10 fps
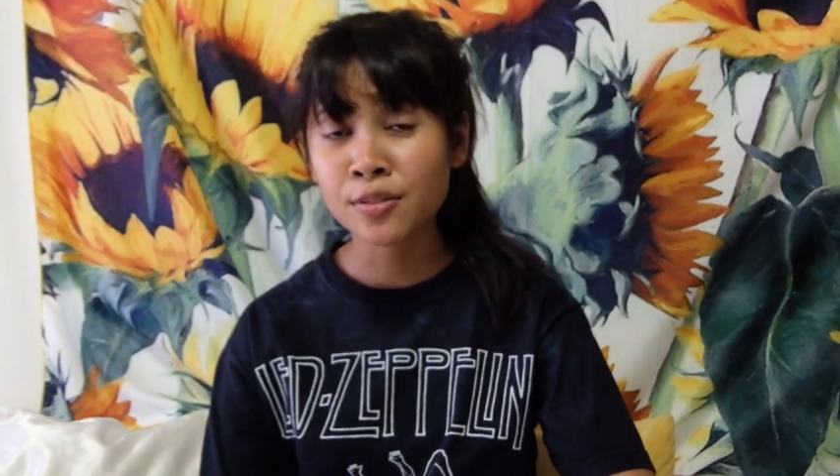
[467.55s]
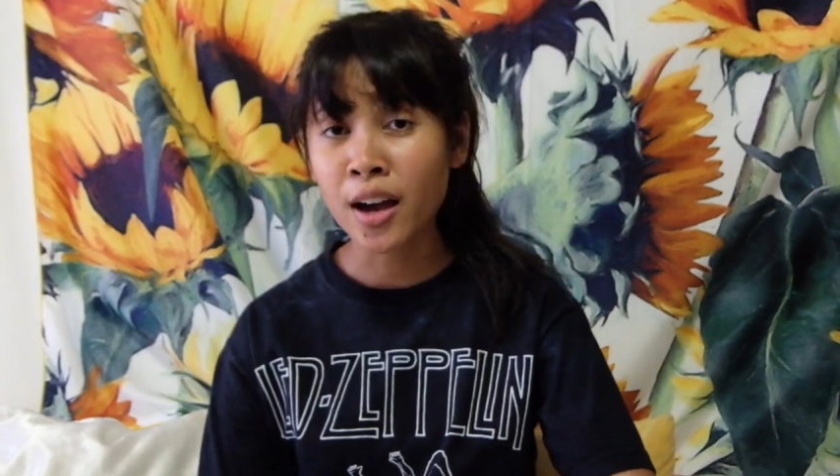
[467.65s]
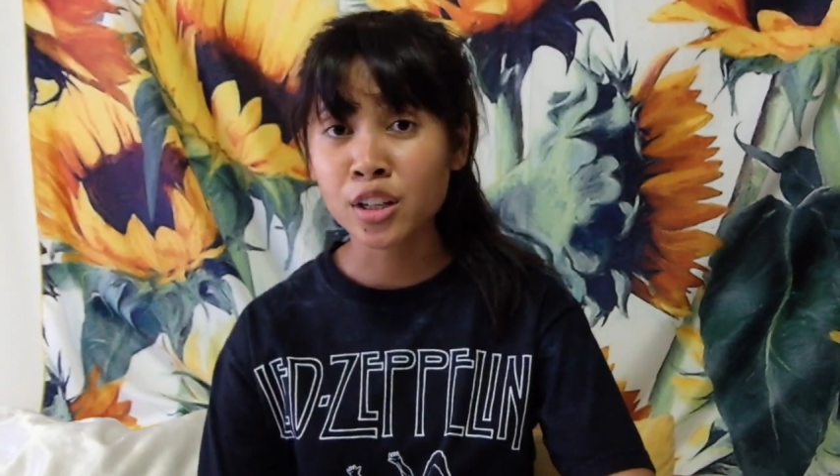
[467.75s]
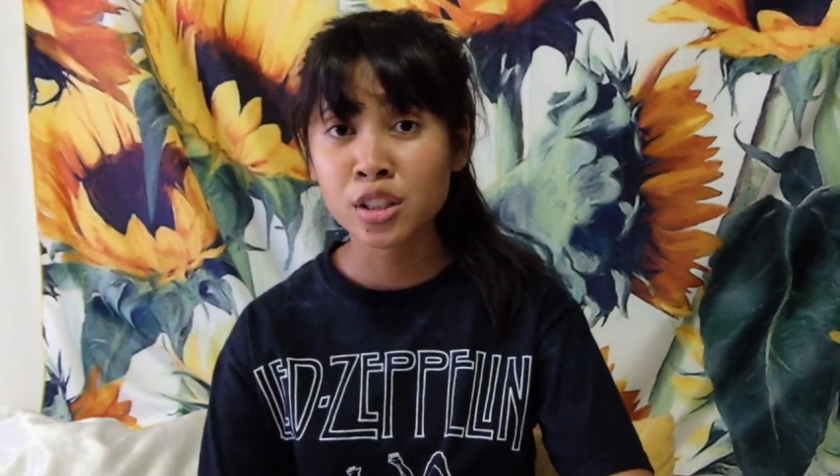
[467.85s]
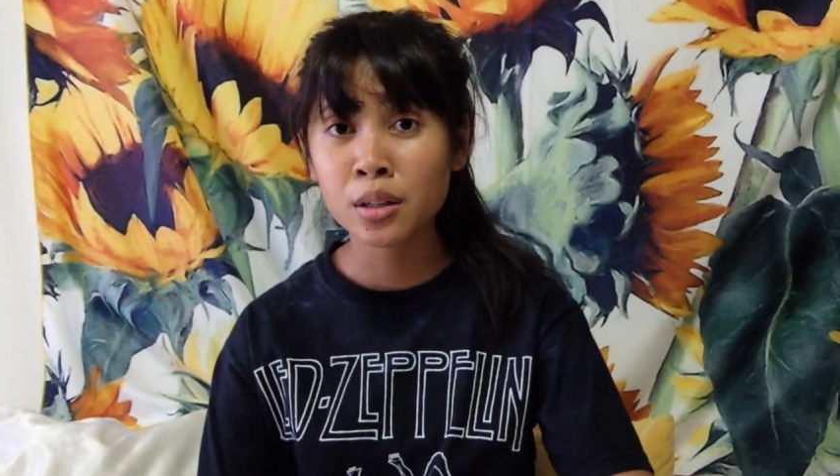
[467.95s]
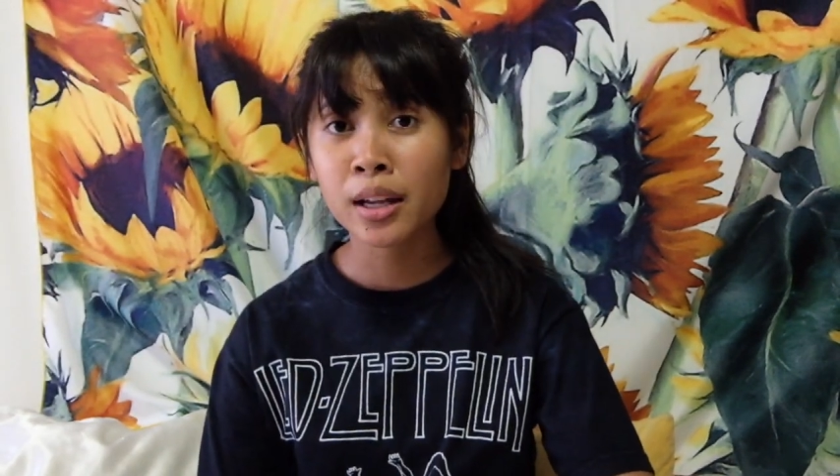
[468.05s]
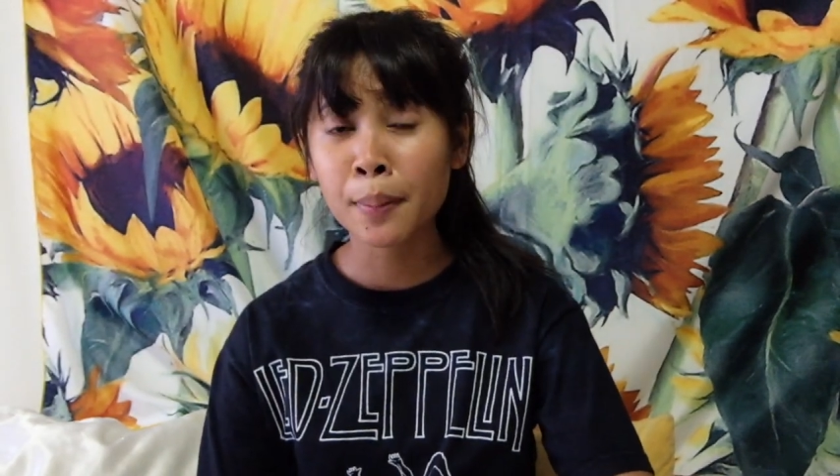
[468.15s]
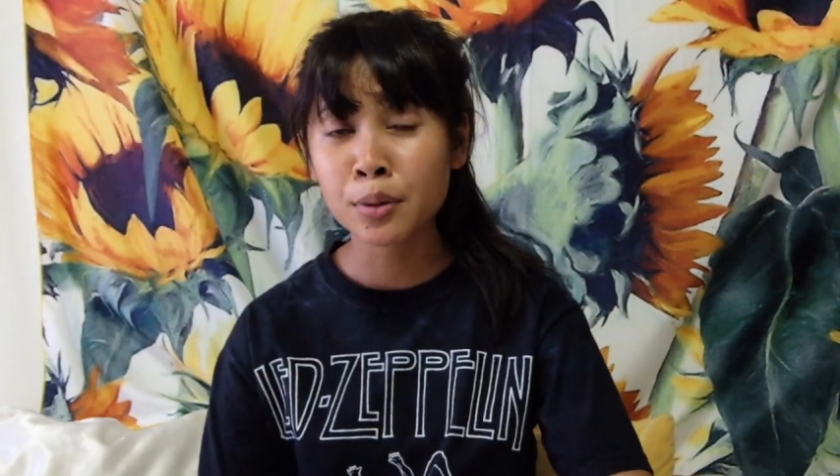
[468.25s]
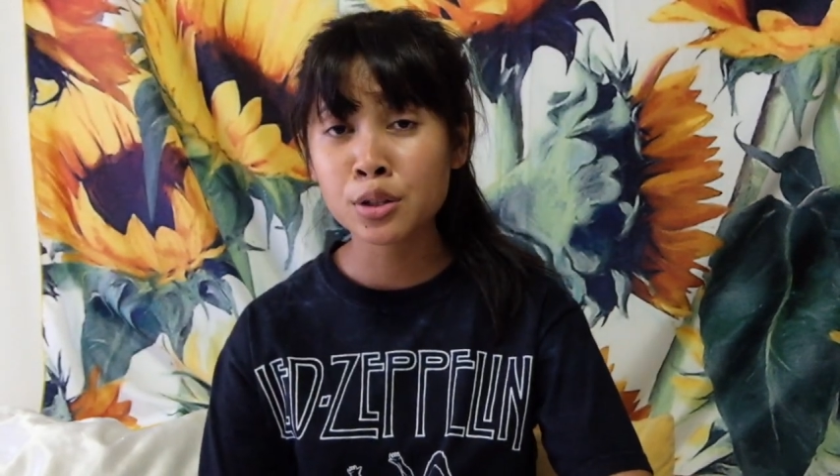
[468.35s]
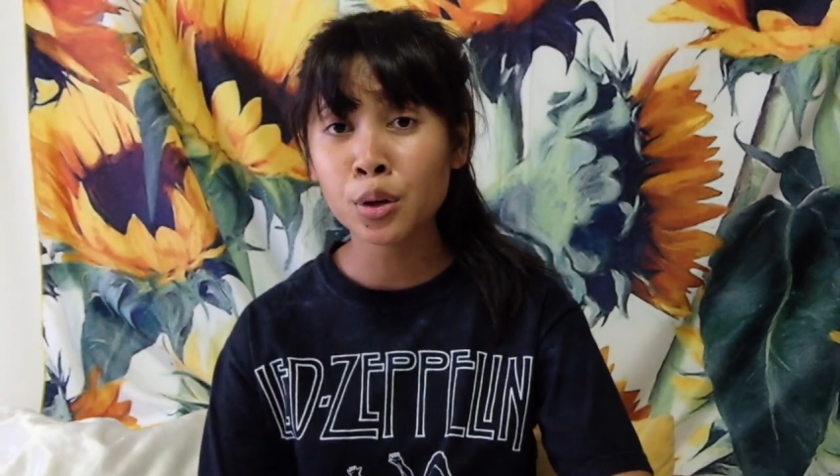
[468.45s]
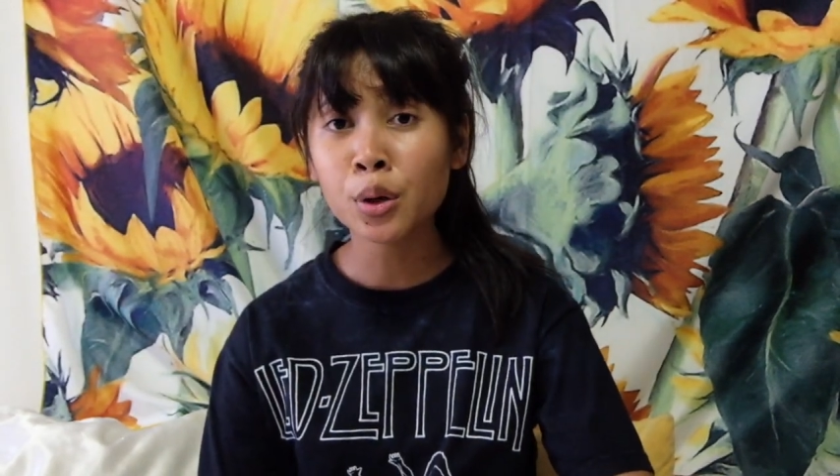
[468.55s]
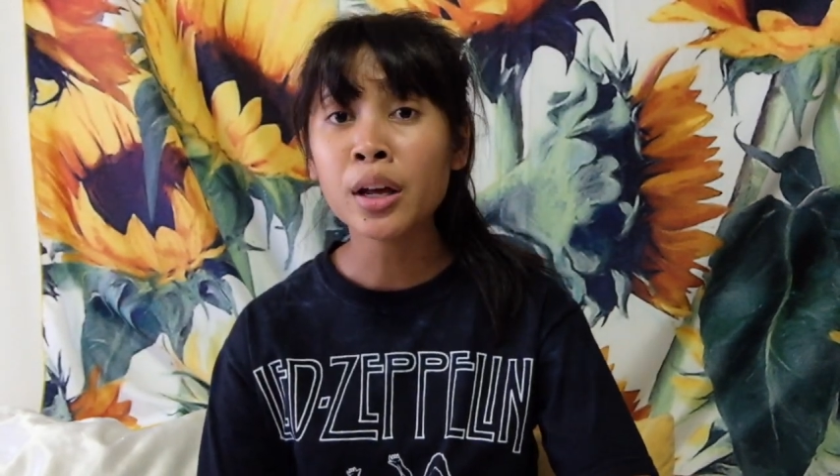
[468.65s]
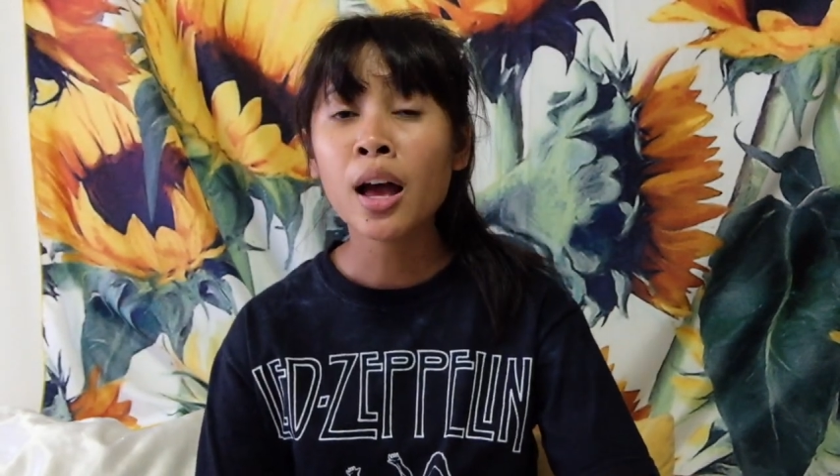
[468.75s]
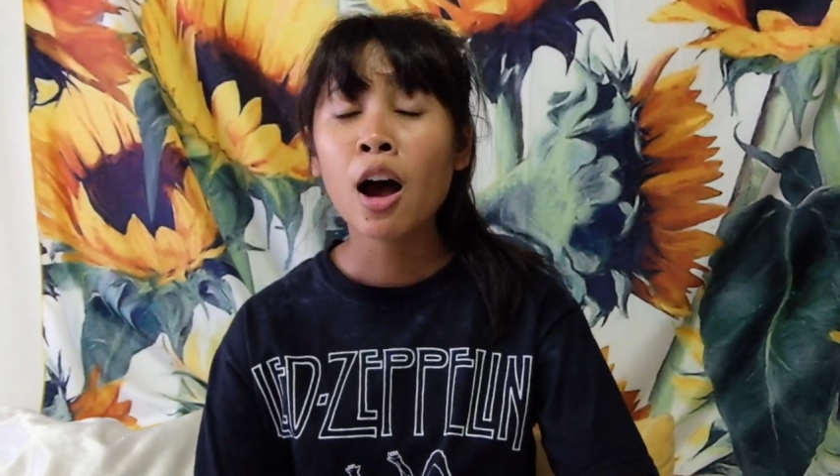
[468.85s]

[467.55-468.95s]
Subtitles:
fashion episode